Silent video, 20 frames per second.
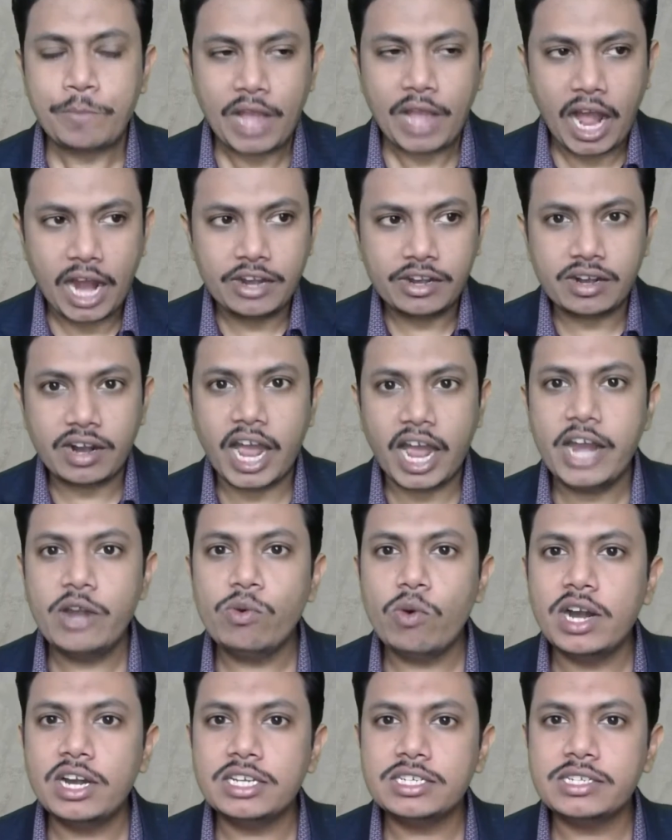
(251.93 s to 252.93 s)
and try
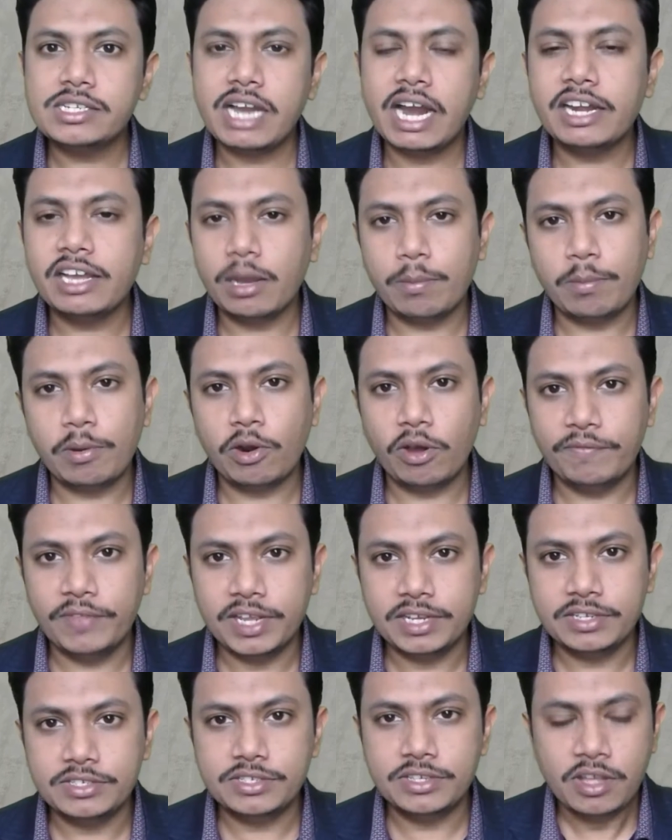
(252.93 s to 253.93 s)
to understand couple of
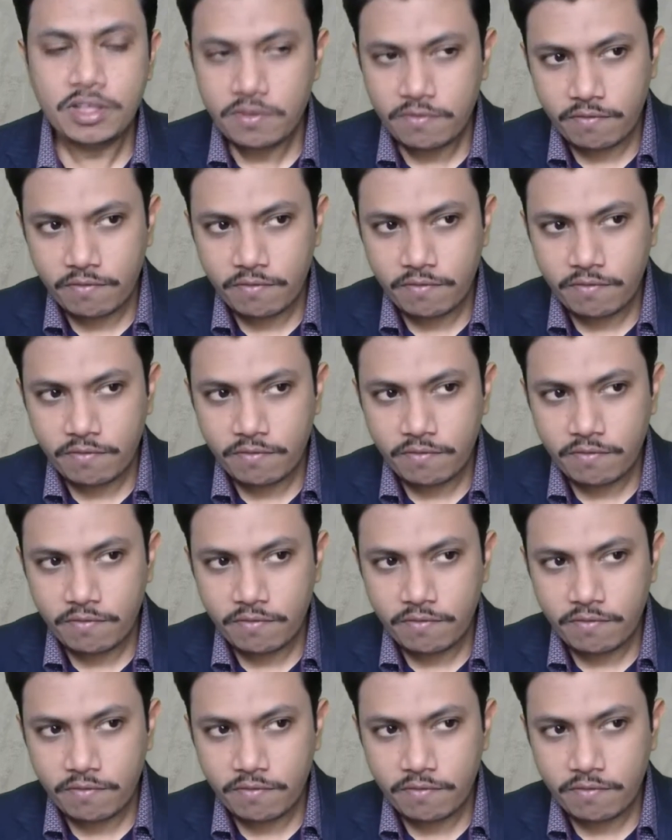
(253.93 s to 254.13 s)
things.